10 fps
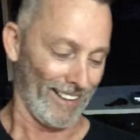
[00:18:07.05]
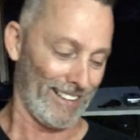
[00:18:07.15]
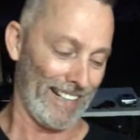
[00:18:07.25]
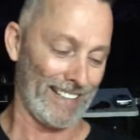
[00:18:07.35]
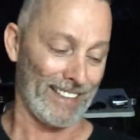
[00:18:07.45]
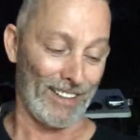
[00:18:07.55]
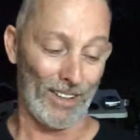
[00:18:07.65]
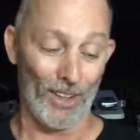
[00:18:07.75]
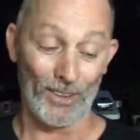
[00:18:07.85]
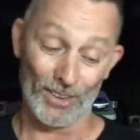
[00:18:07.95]
Jason,
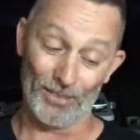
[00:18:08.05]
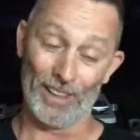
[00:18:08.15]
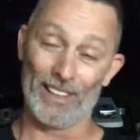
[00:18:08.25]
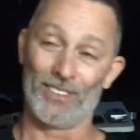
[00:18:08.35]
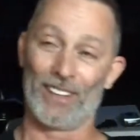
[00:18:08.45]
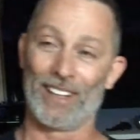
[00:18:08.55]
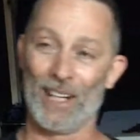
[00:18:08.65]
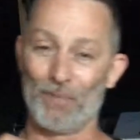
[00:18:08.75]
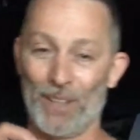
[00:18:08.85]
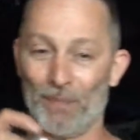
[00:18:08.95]
no, your entry
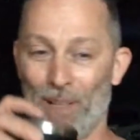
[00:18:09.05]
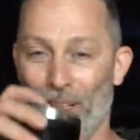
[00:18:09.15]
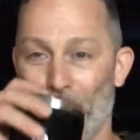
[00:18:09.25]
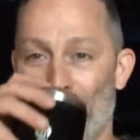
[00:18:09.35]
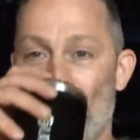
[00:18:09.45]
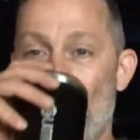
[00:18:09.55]
cannot be a meme.